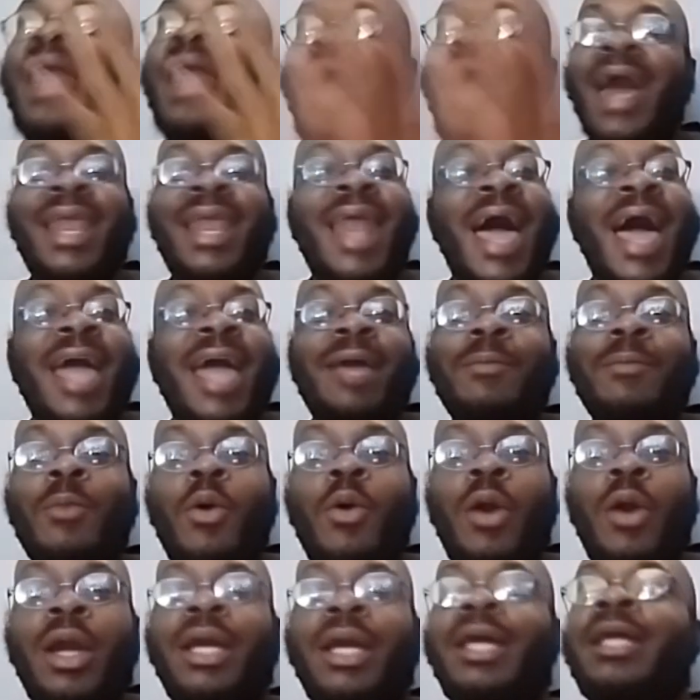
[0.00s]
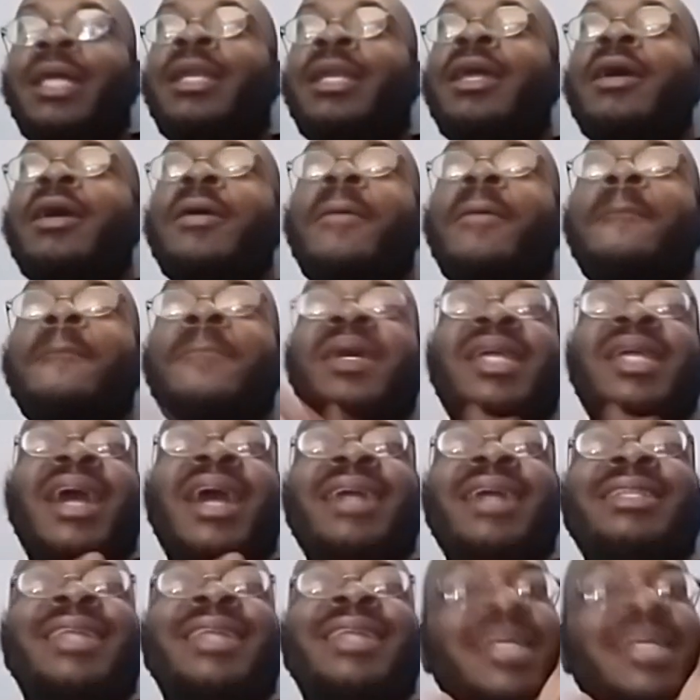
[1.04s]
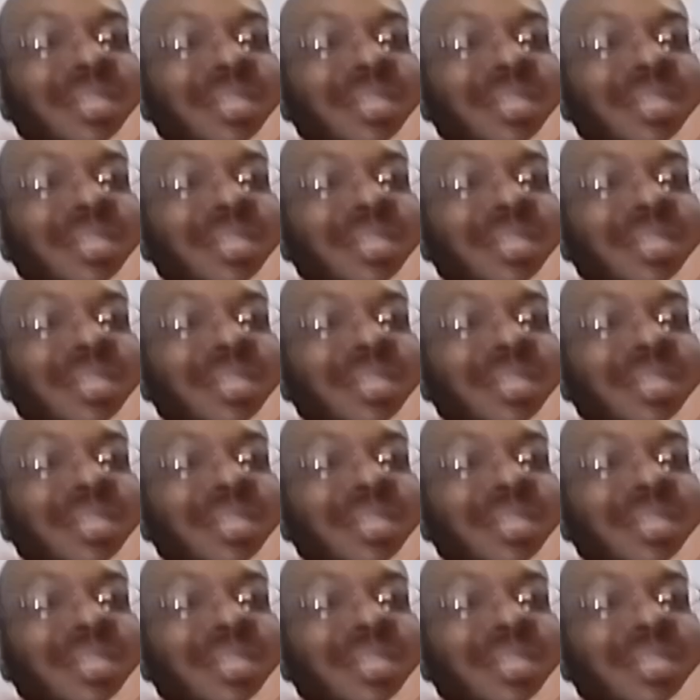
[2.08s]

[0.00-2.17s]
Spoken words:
I like Morgan, but that's